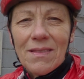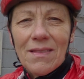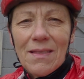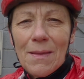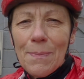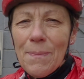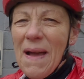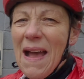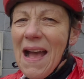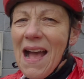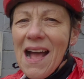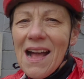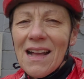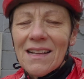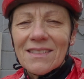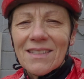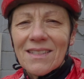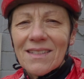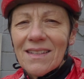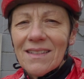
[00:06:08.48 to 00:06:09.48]
the
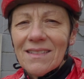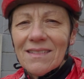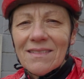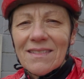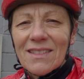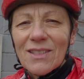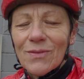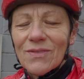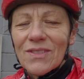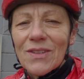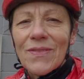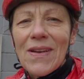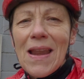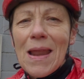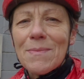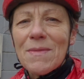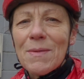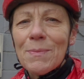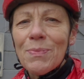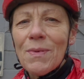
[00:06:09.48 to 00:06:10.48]
past and sort of
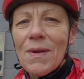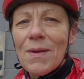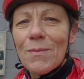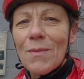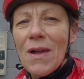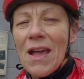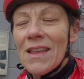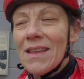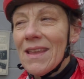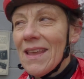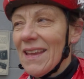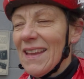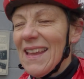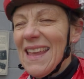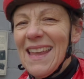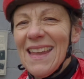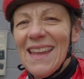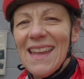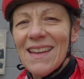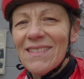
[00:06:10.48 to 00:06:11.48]
development brick making
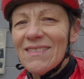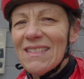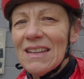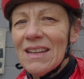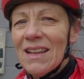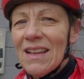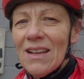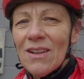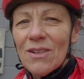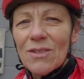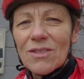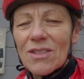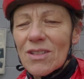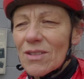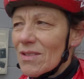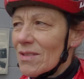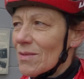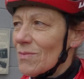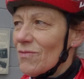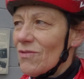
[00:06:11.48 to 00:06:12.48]
here, and
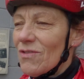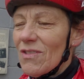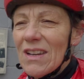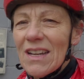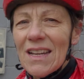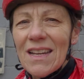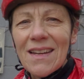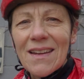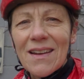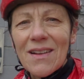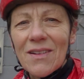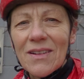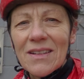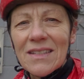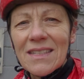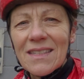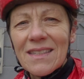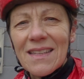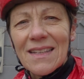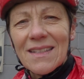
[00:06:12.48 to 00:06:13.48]
also some really
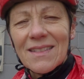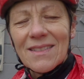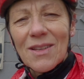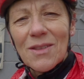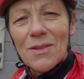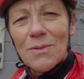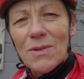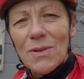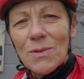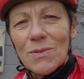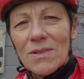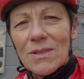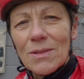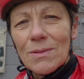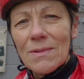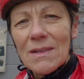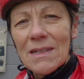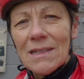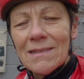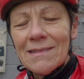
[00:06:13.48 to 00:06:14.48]
nice things on the wall
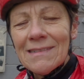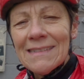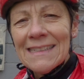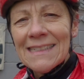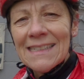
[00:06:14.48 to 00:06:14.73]
as well.